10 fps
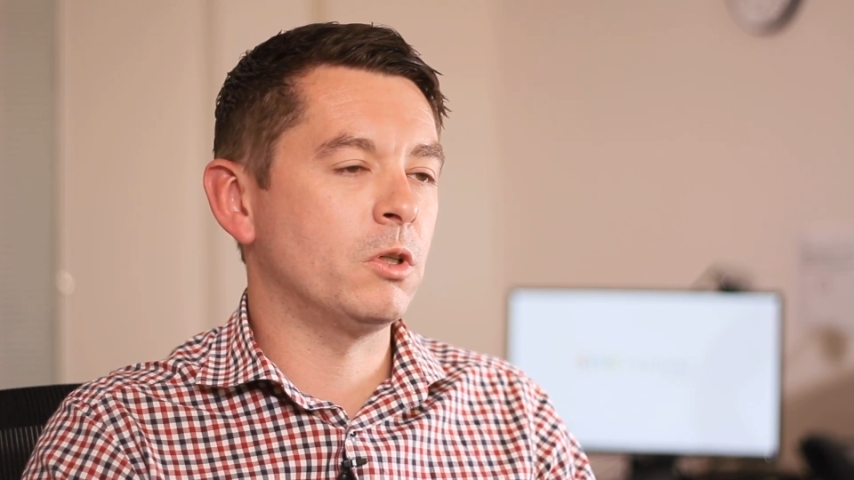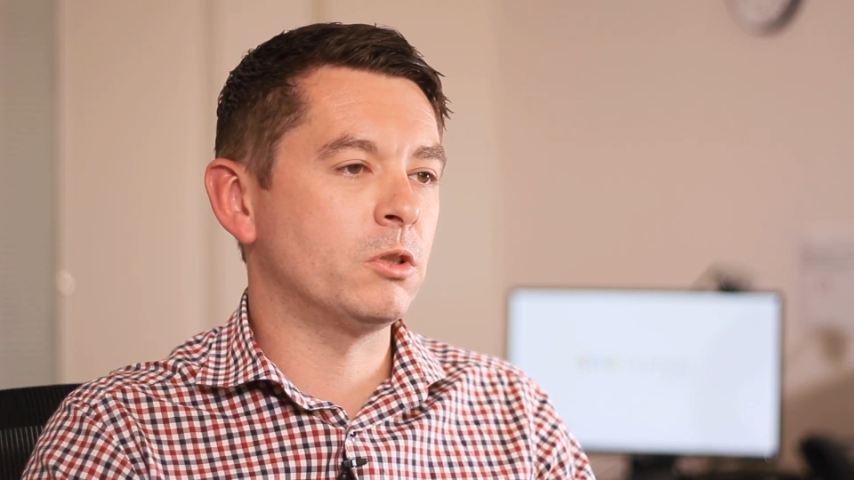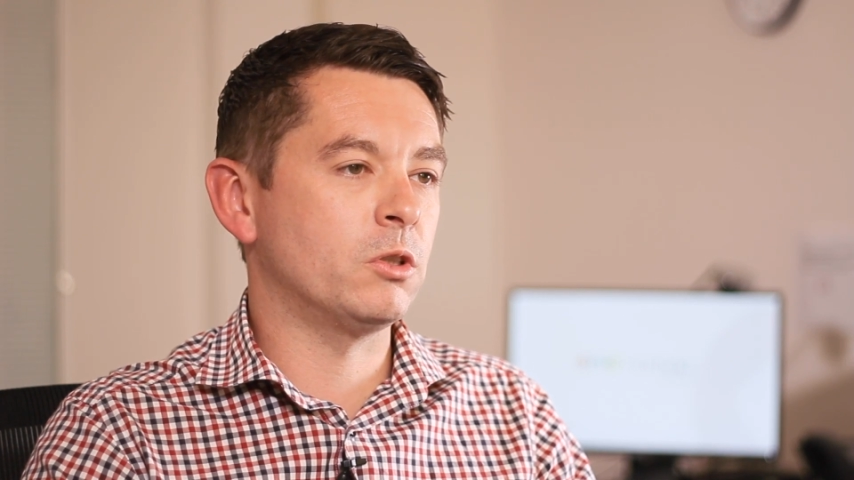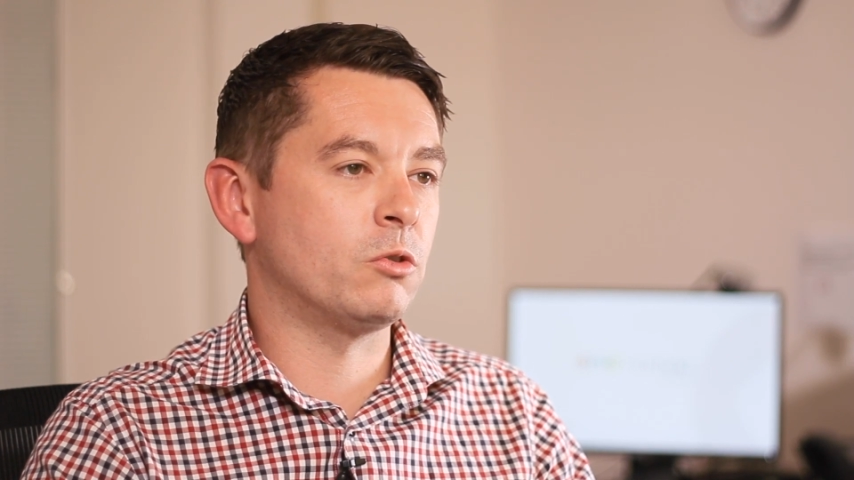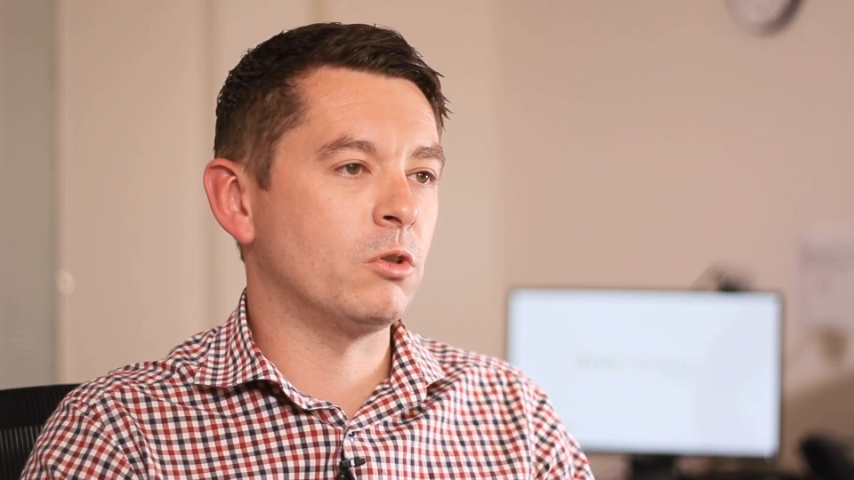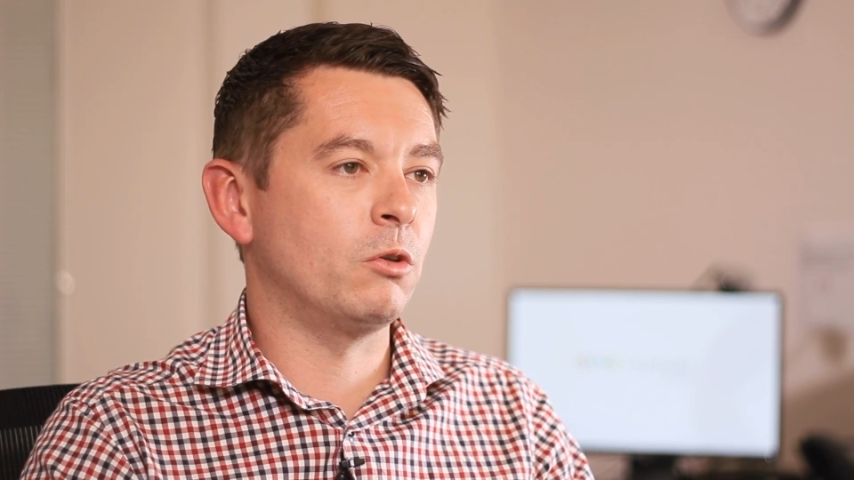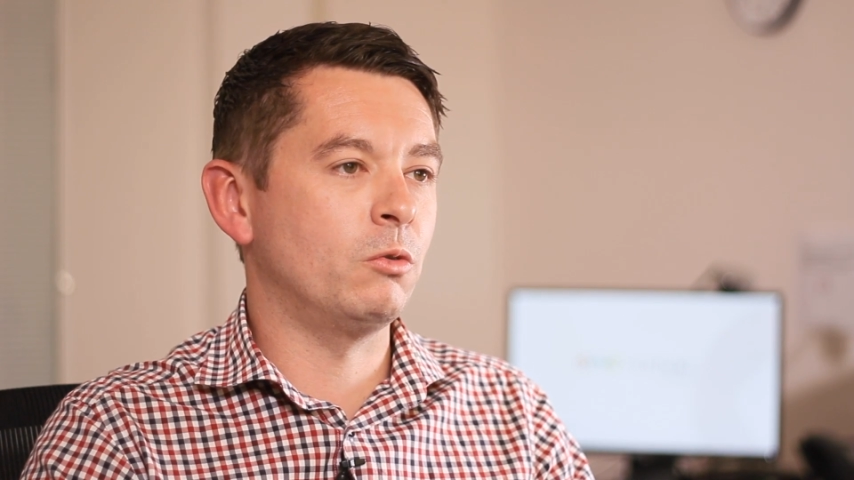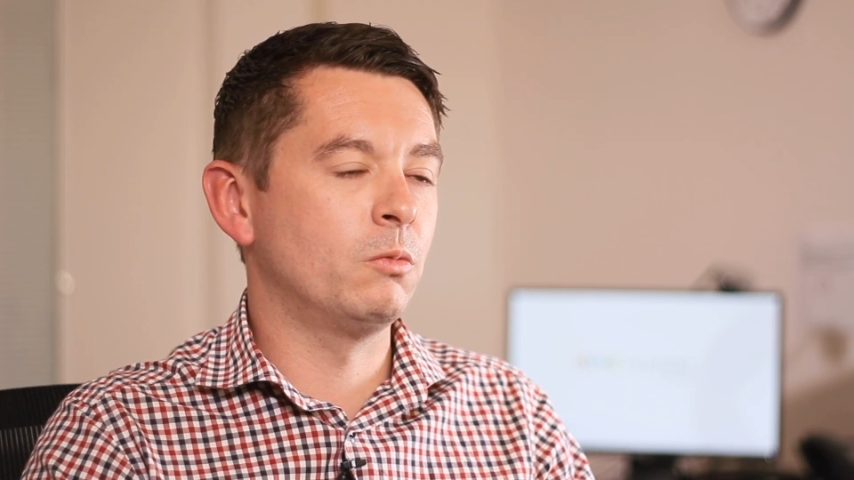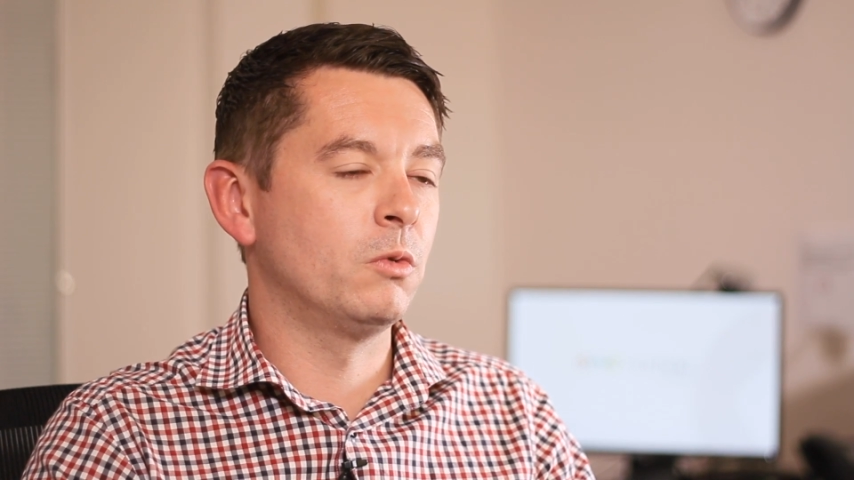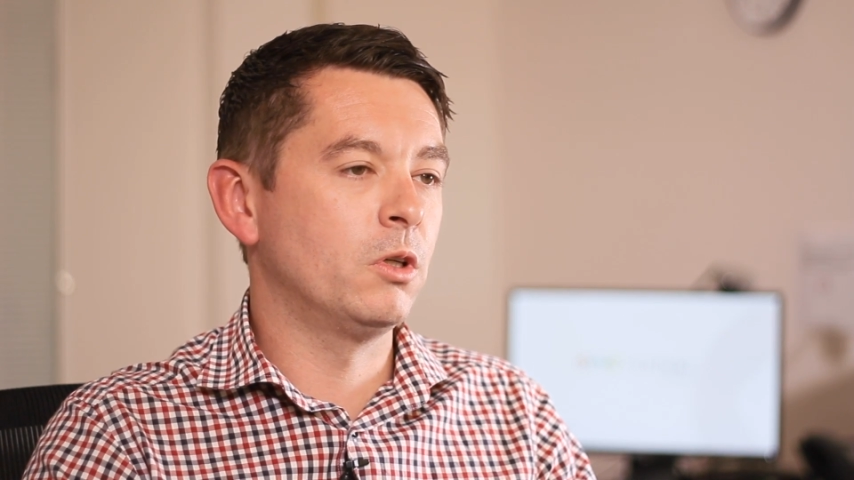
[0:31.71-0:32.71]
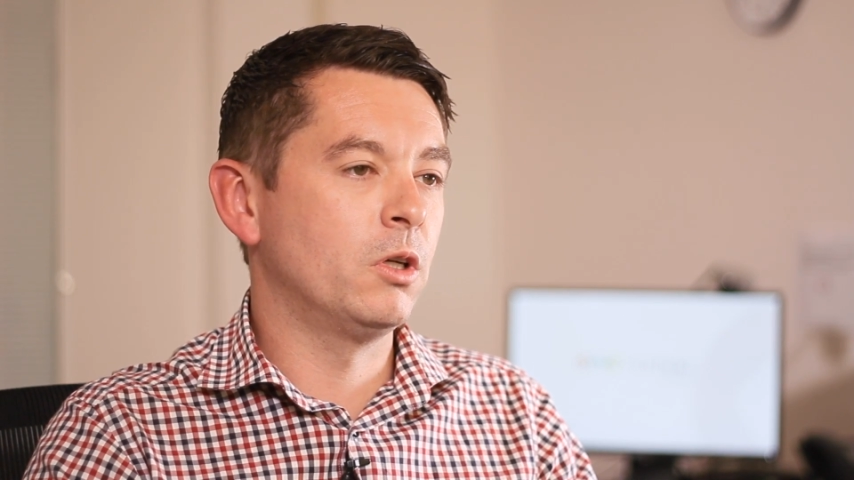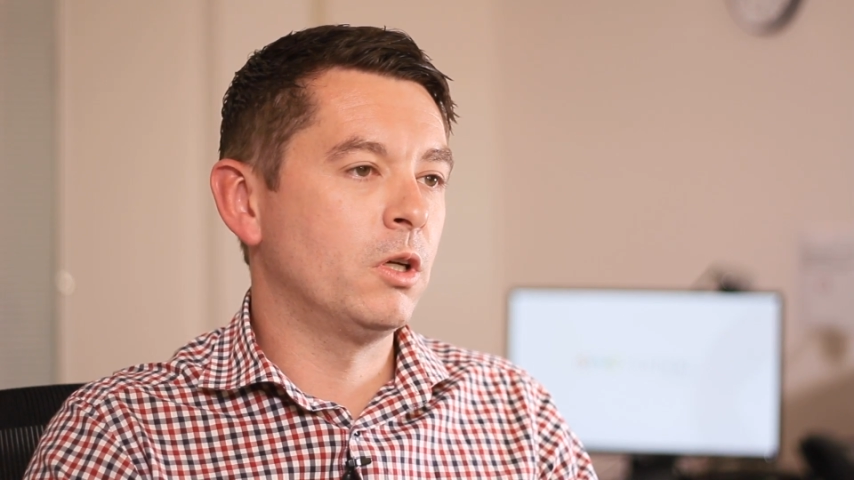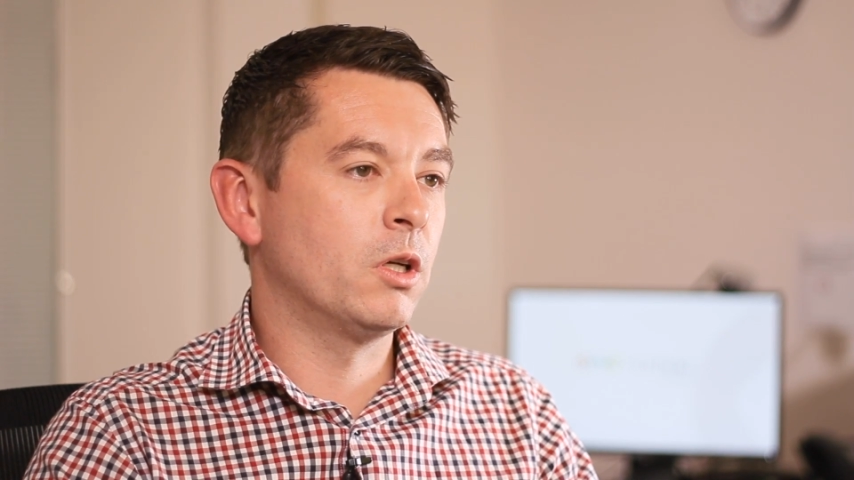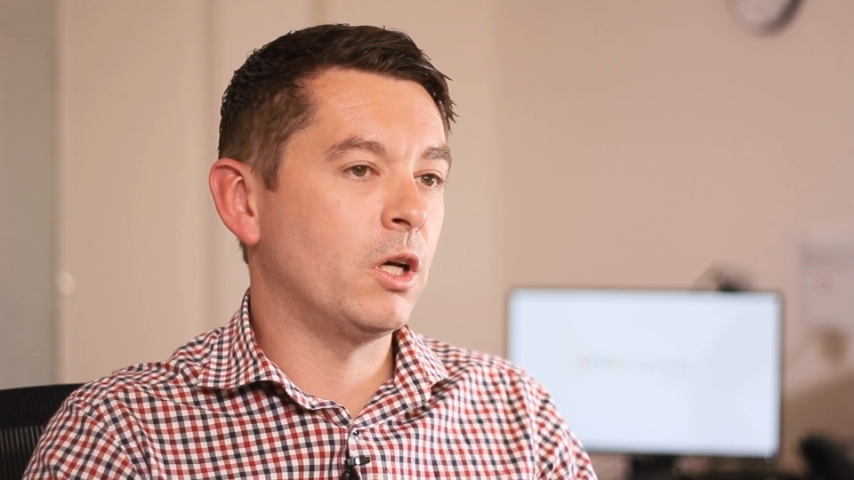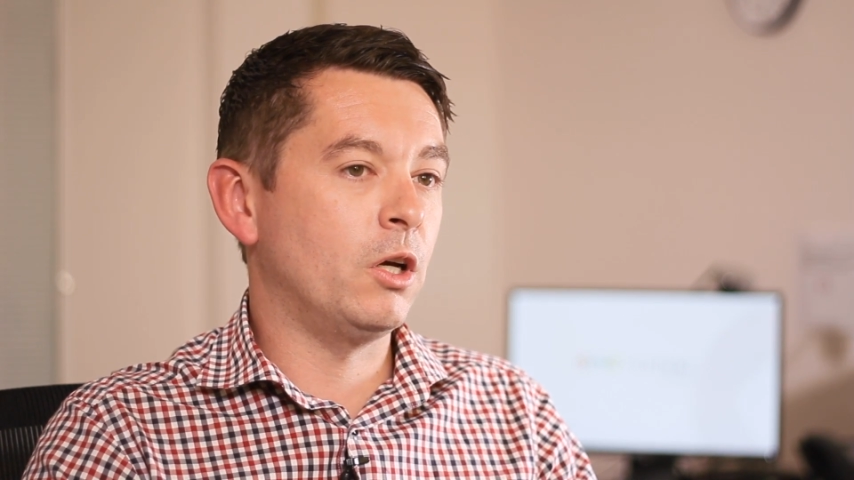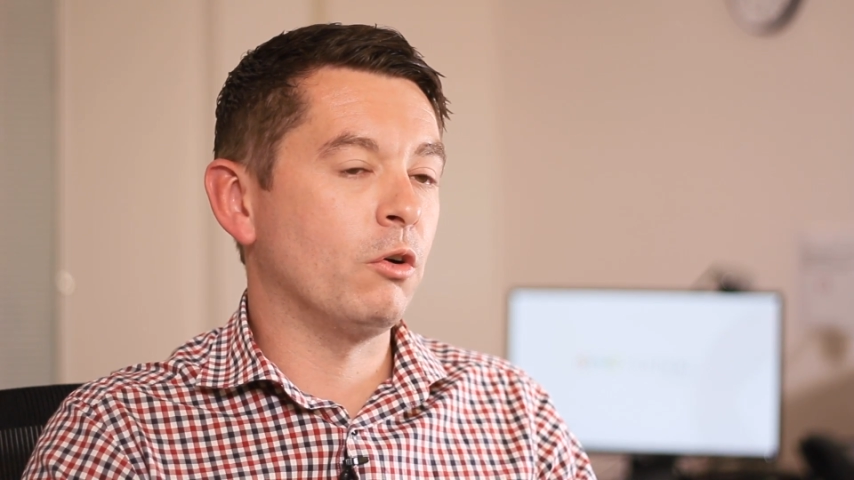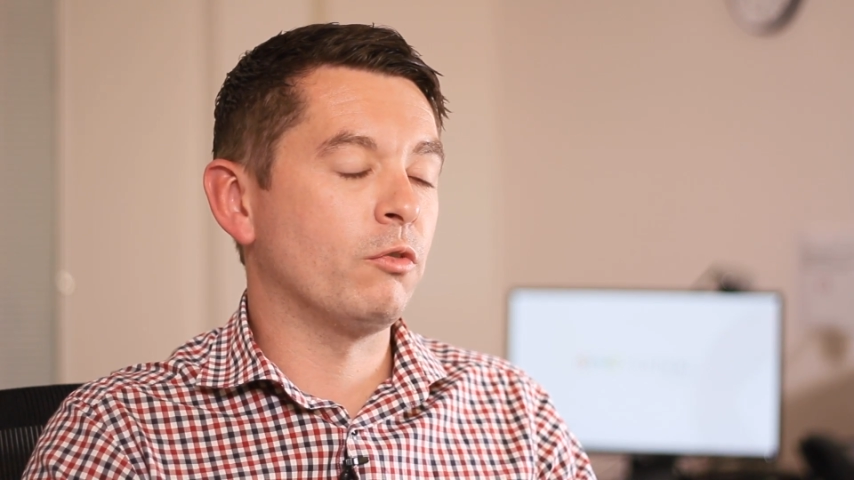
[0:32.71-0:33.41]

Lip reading: I used to struggle getting